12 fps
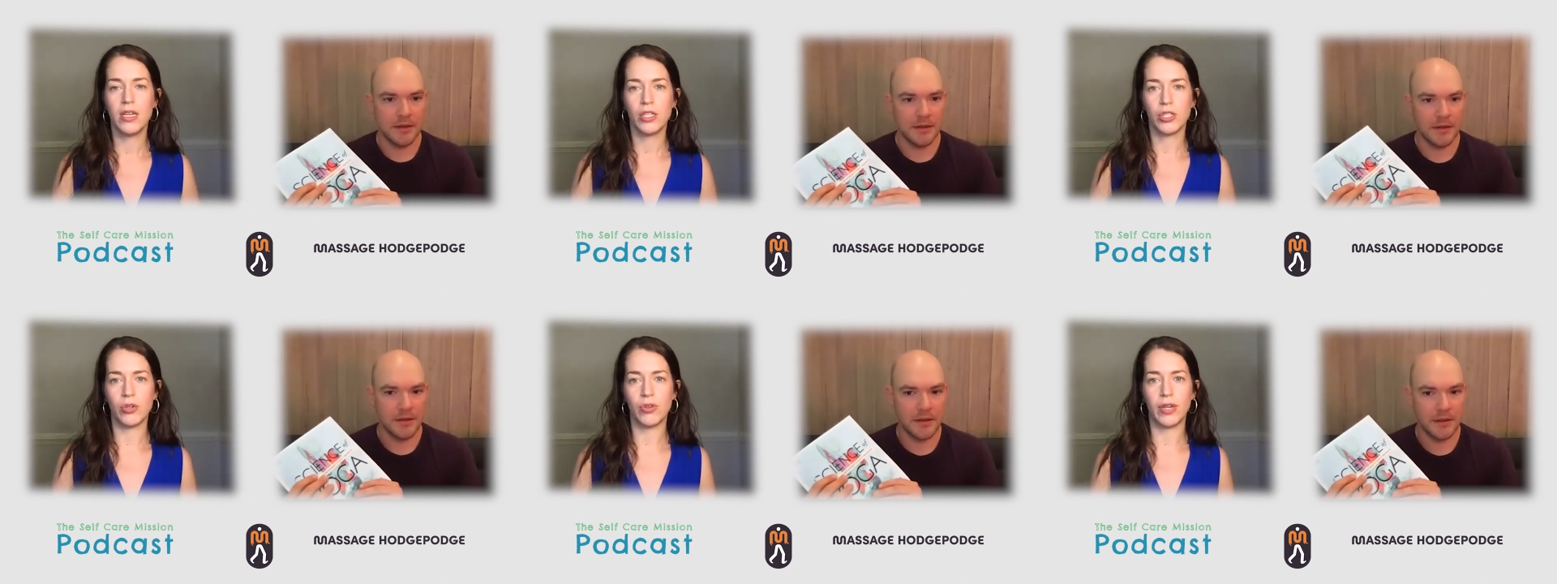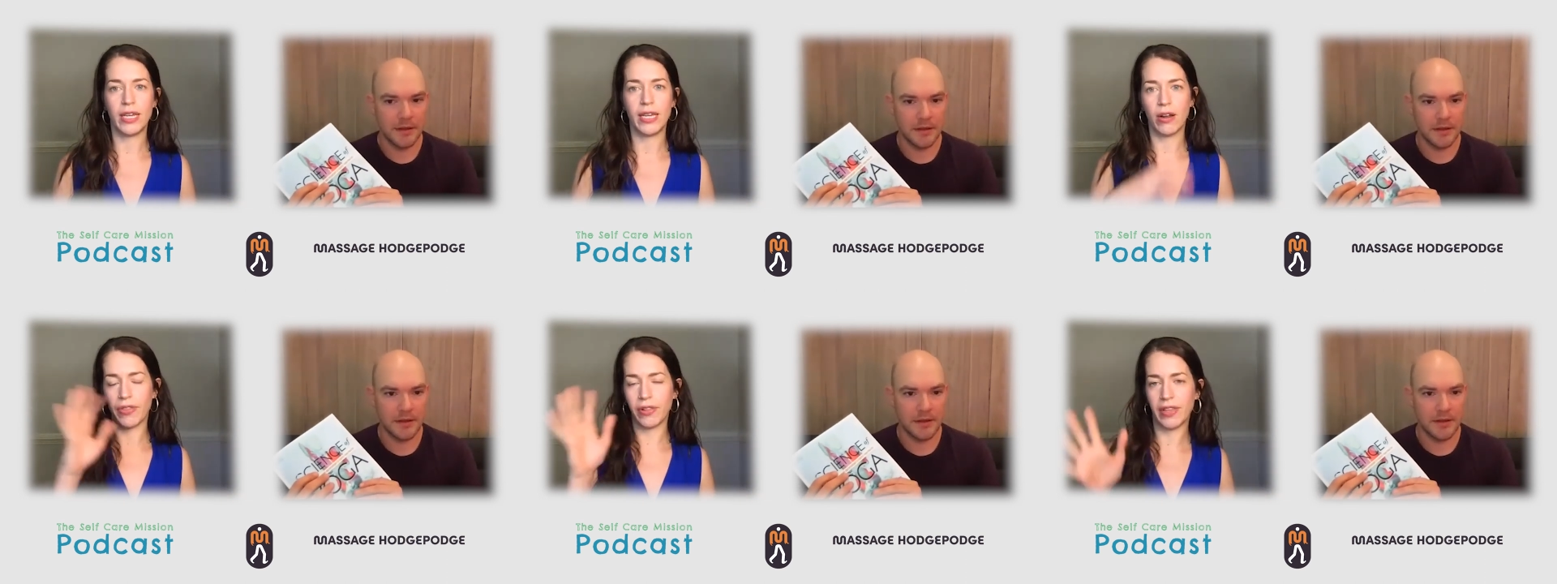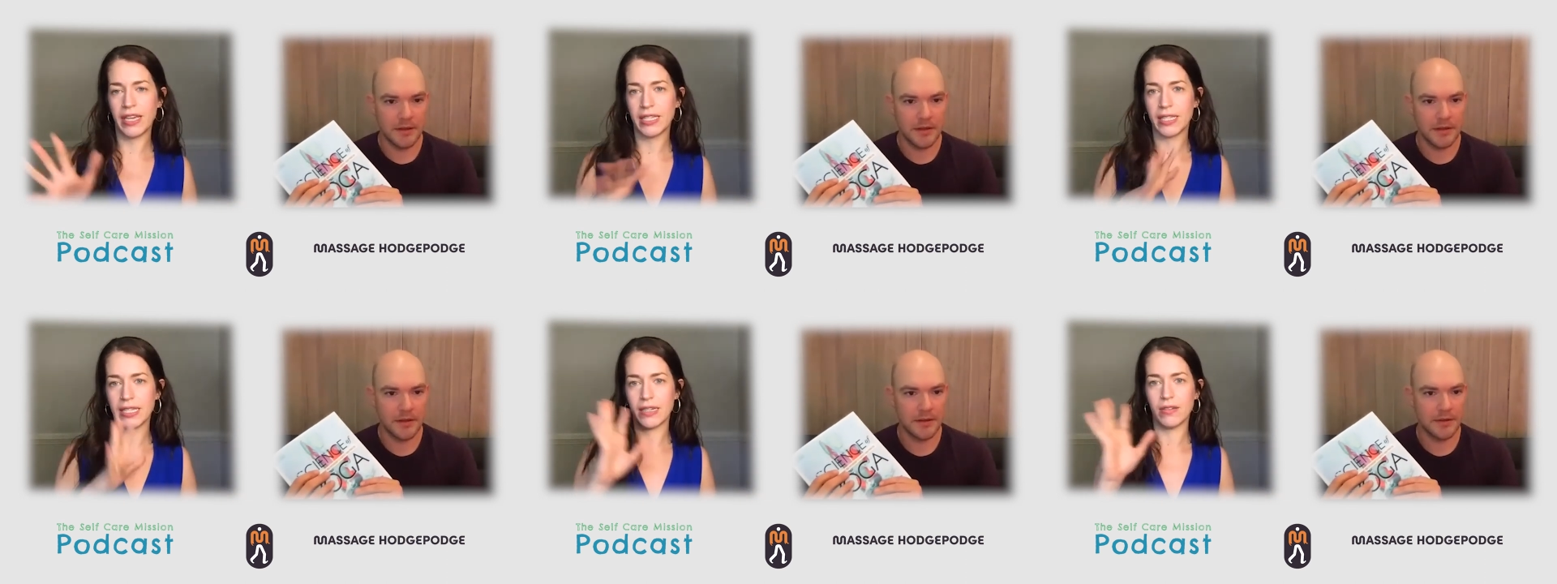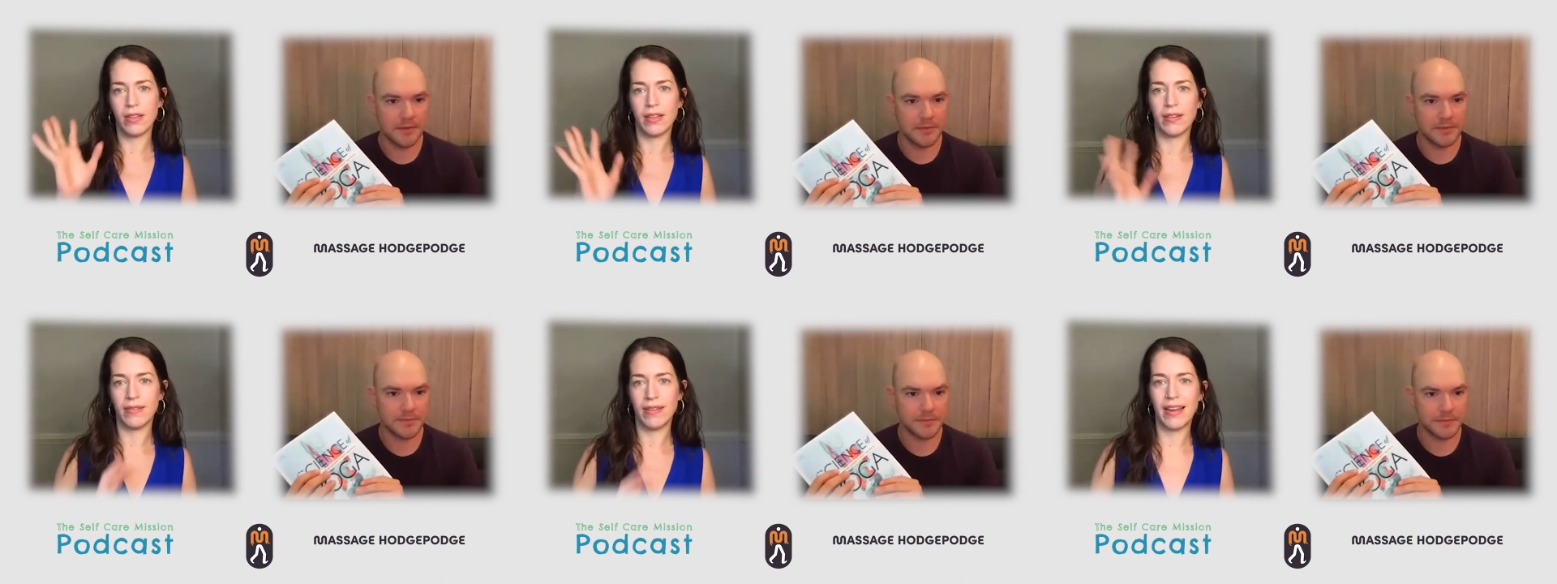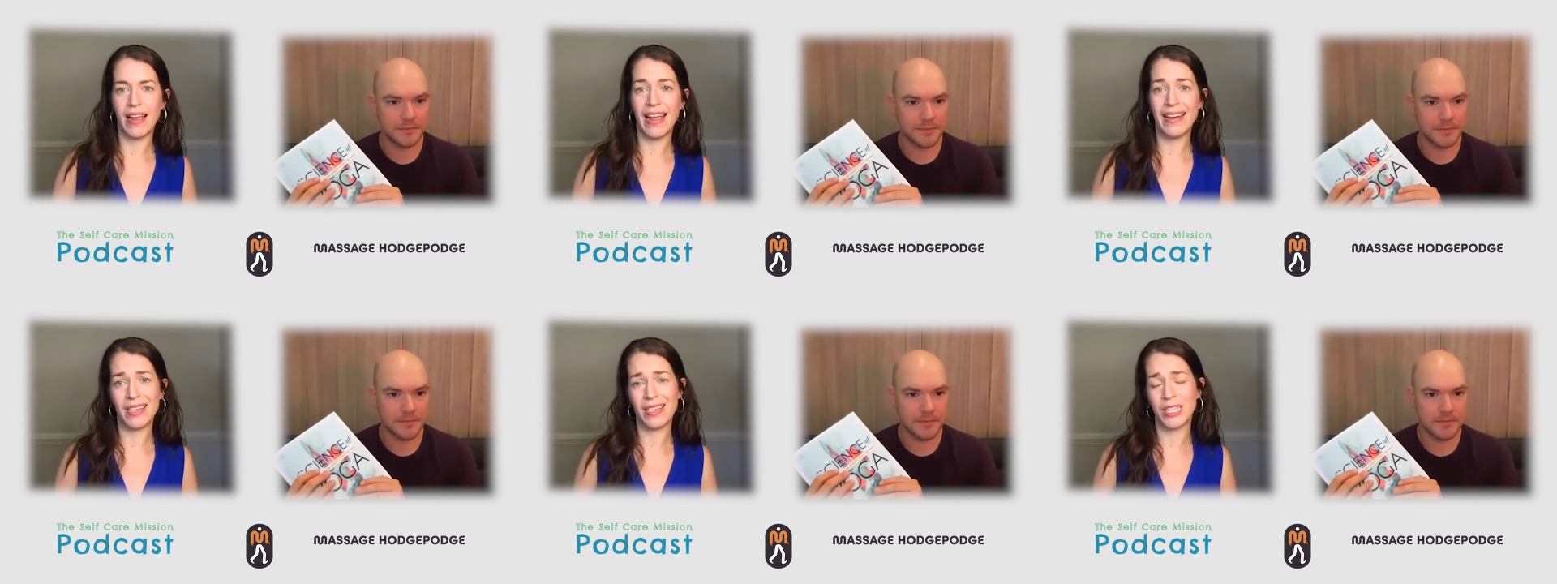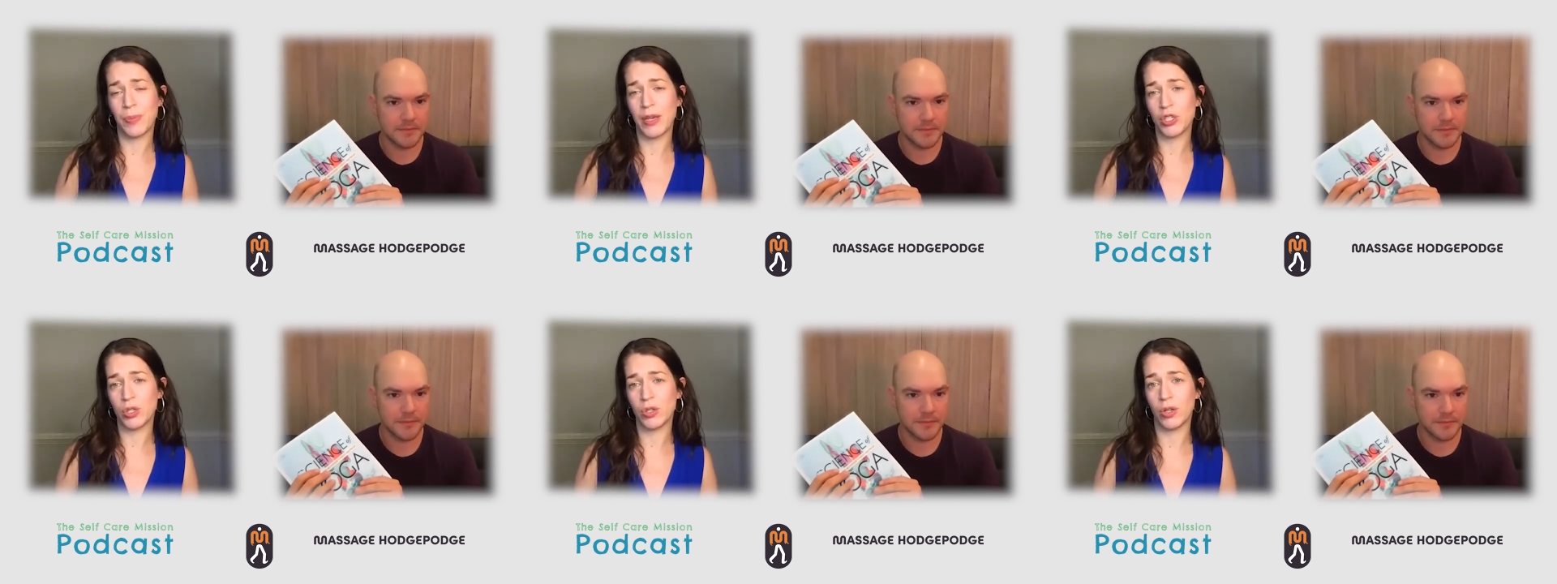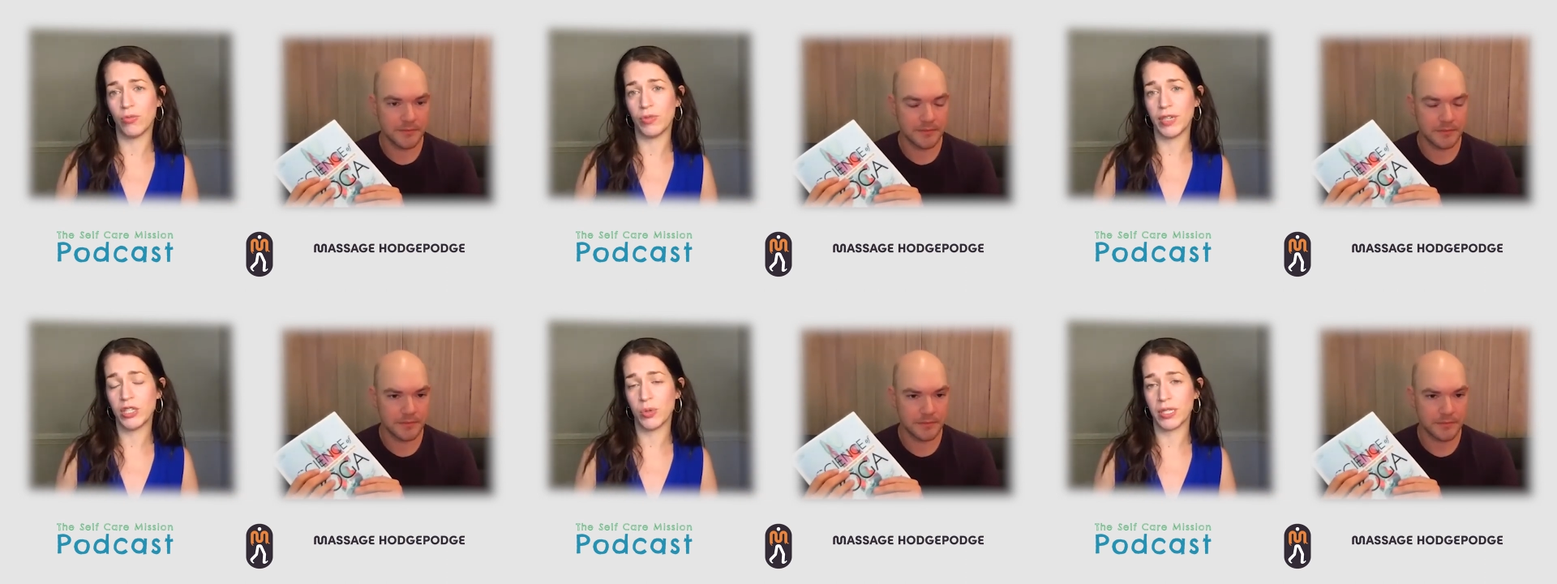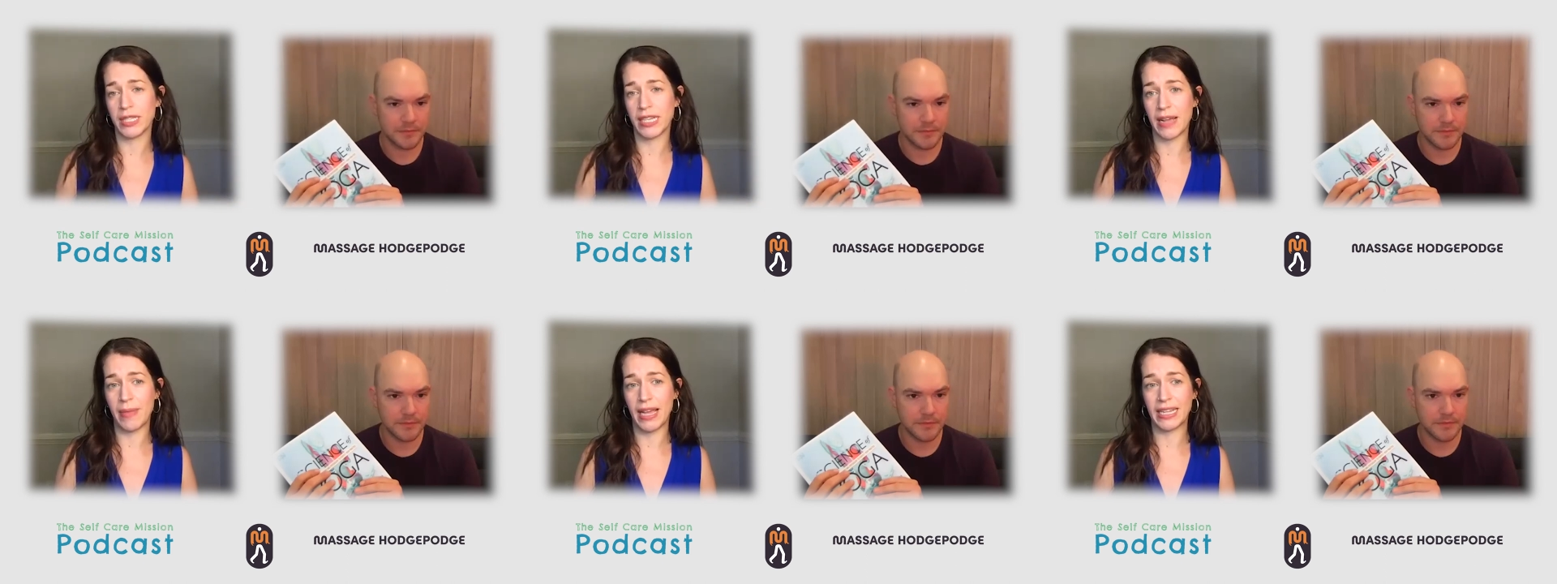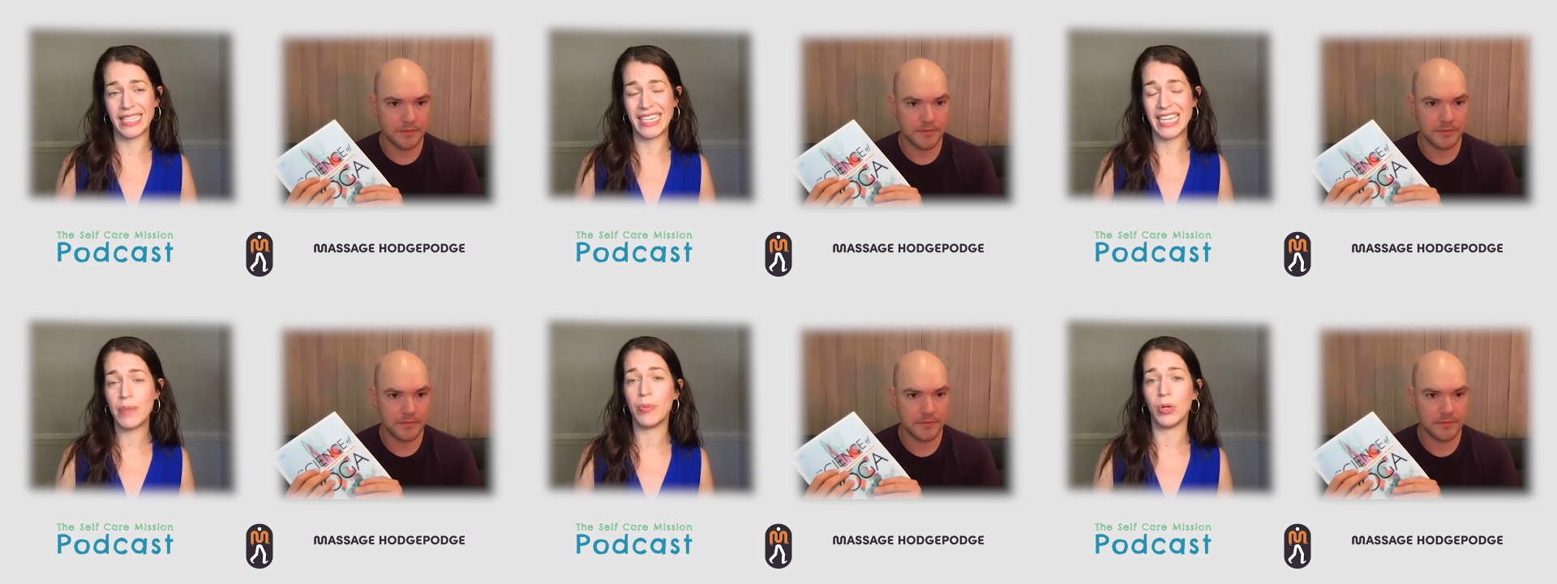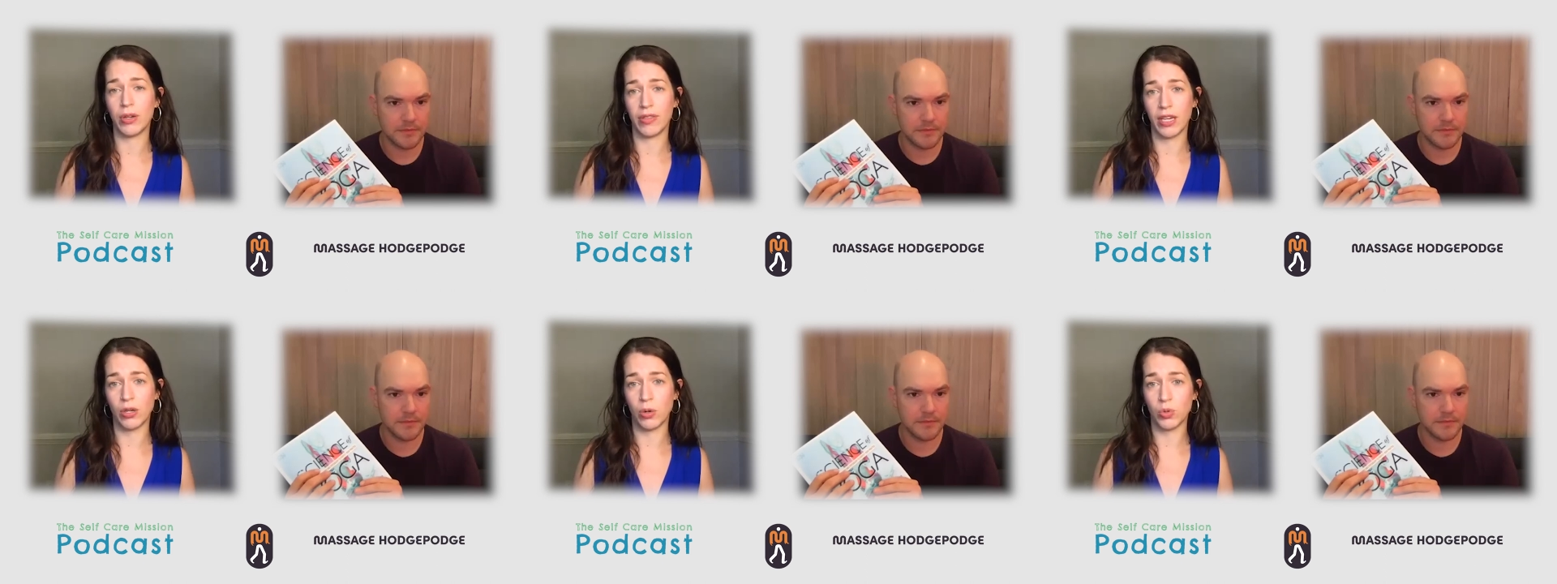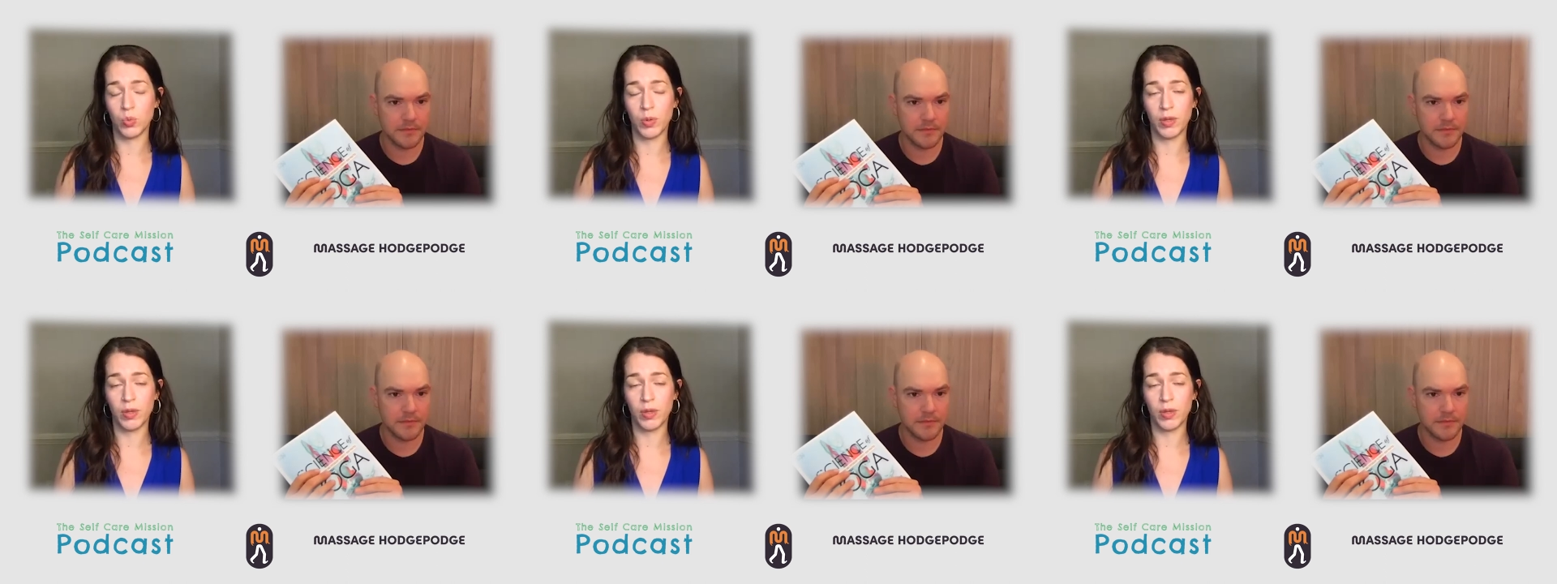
Speaker 1: so you get all the links and, and, and a special resource that I made. It's an ebook that goes with